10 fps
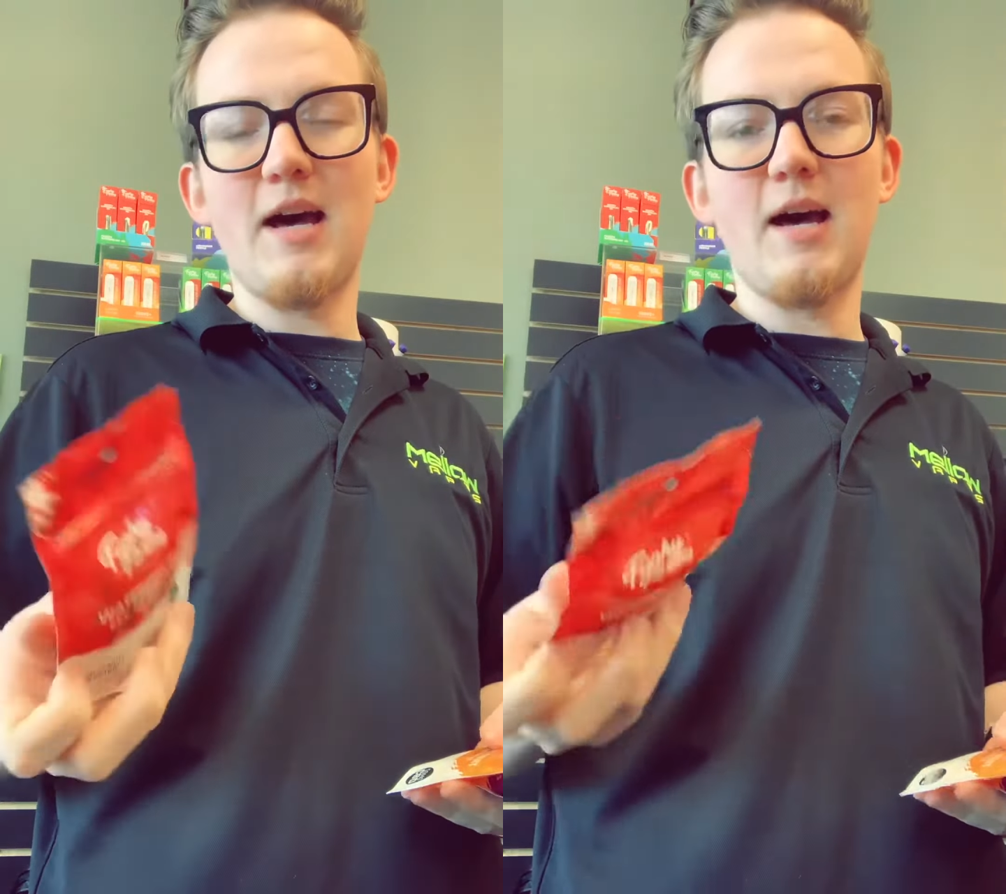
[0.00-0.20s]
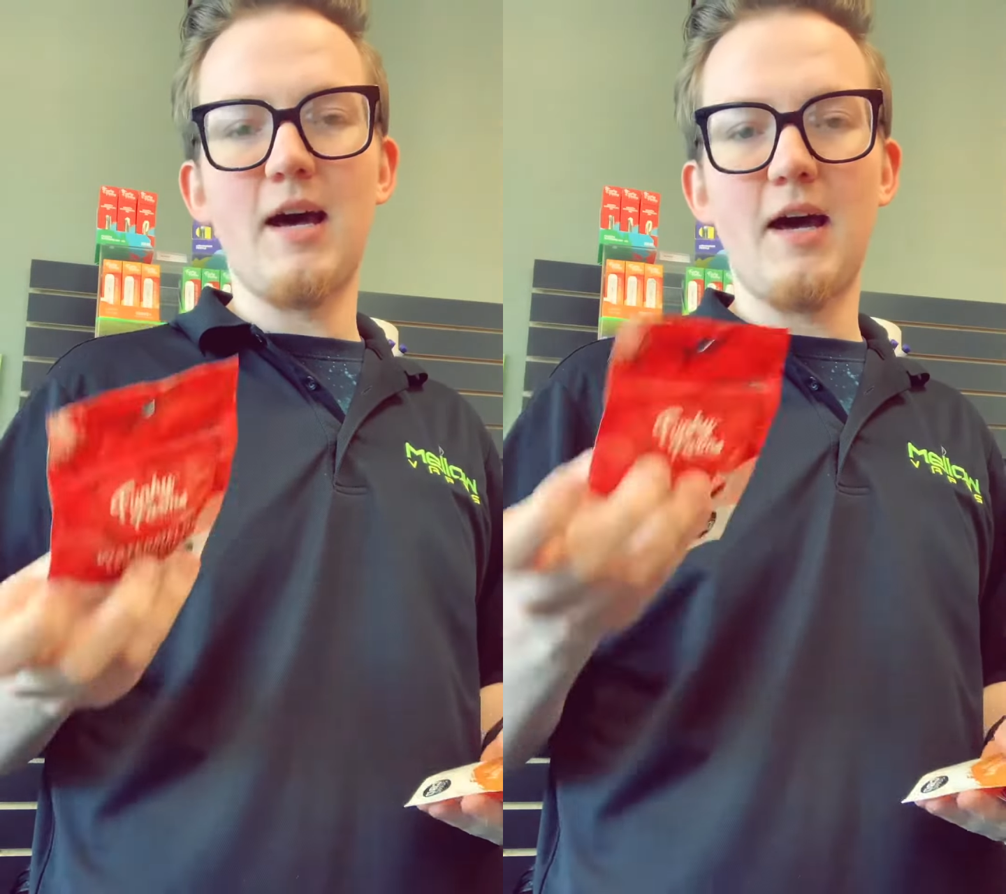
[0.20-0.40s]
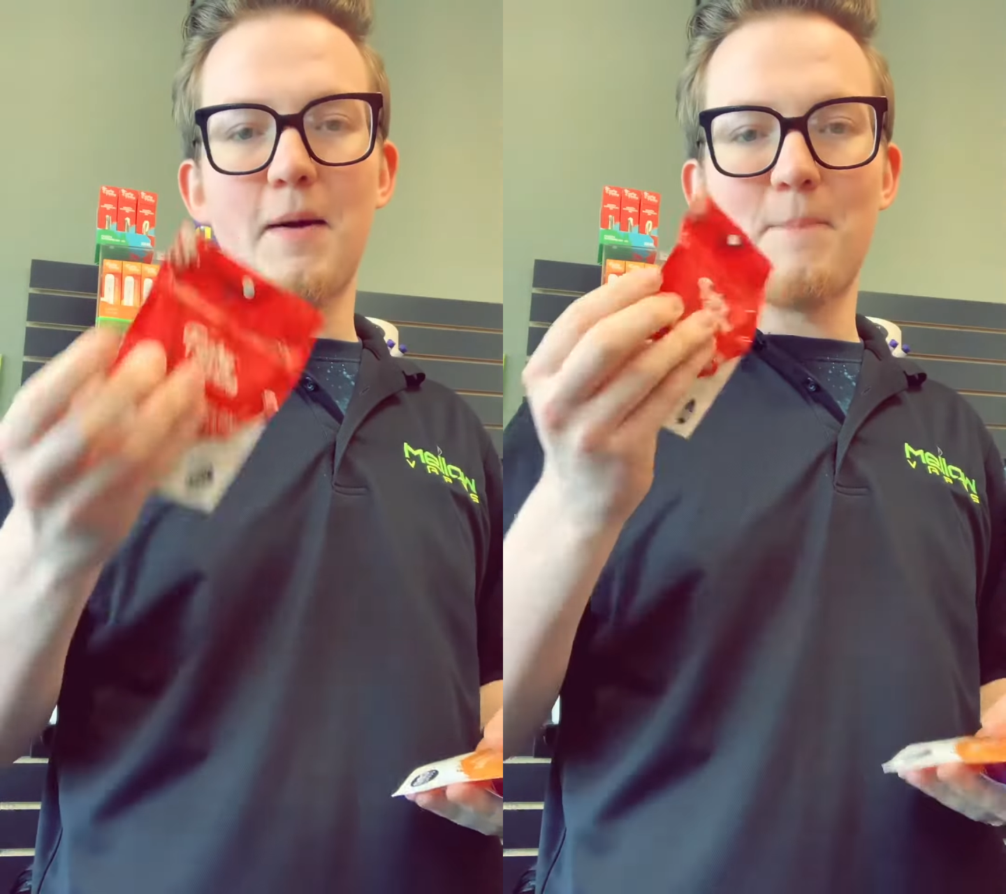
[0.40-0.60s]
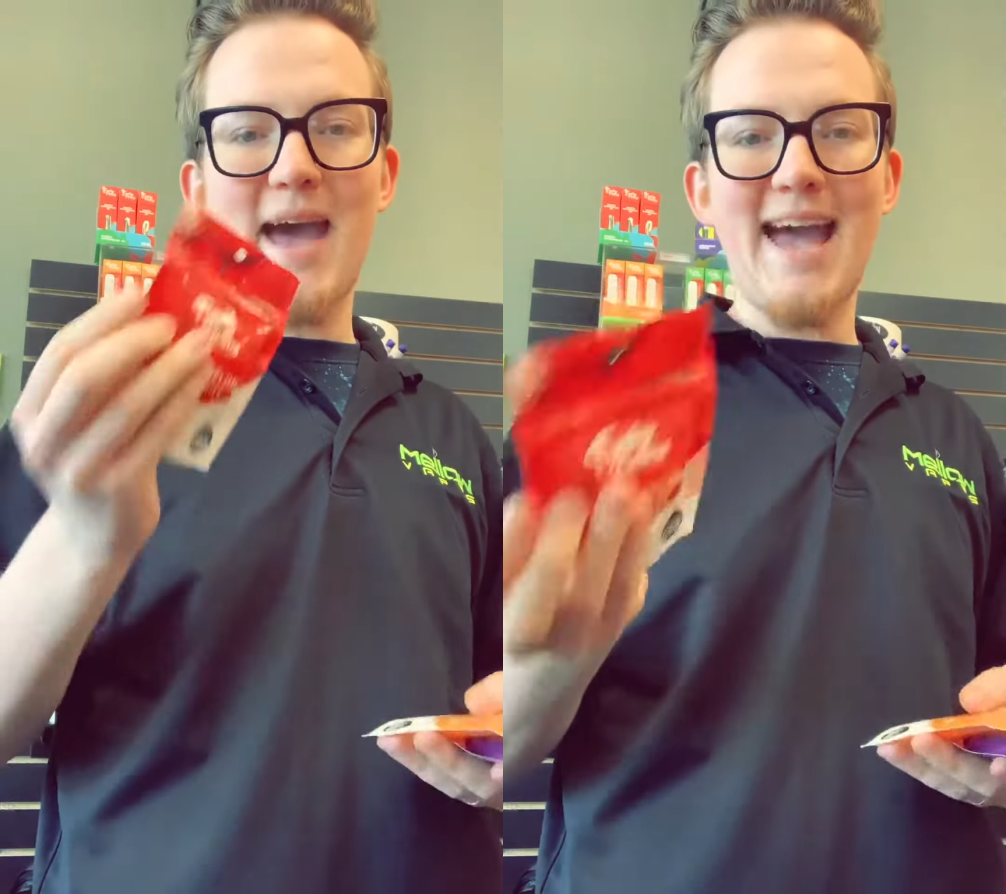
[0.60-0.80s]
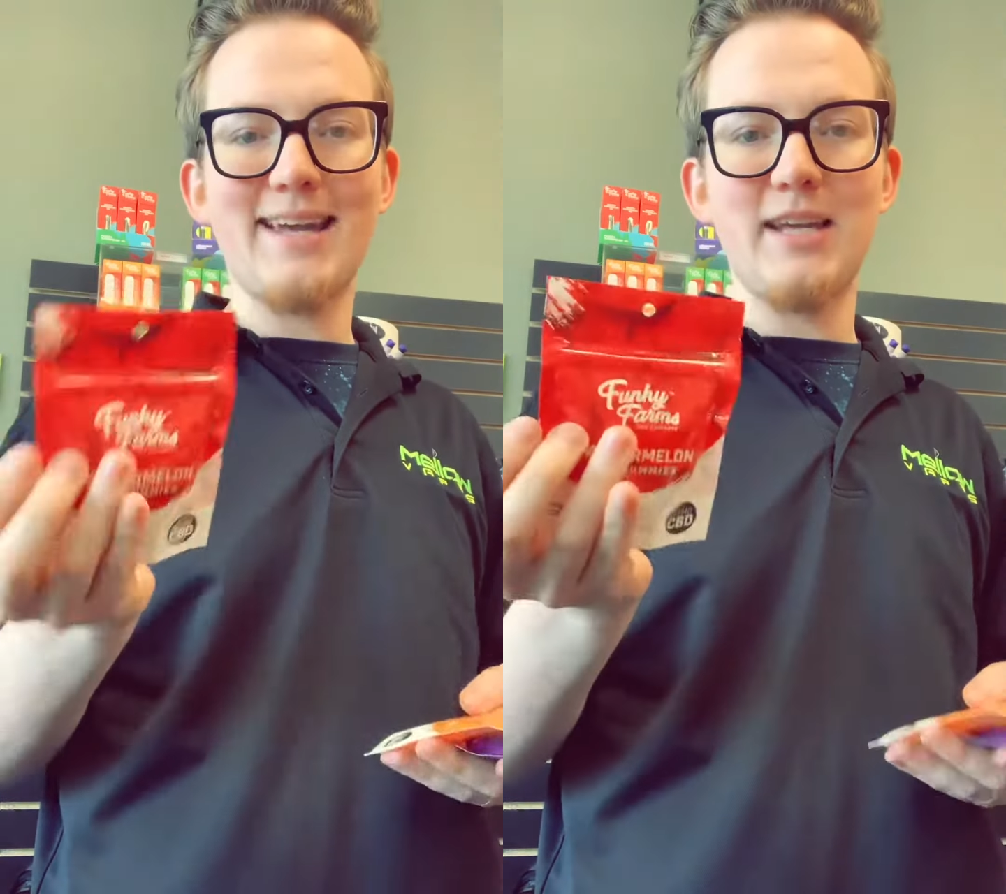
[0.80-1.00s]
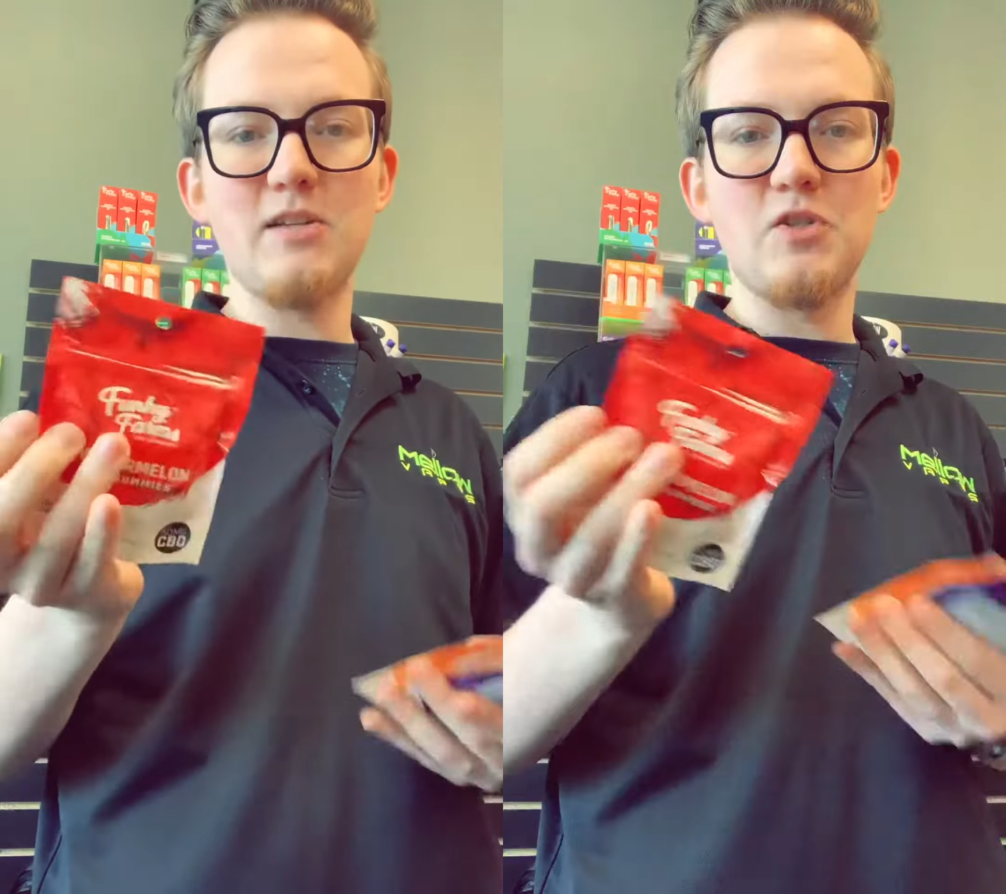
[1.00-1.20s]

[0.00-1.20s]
uh, package.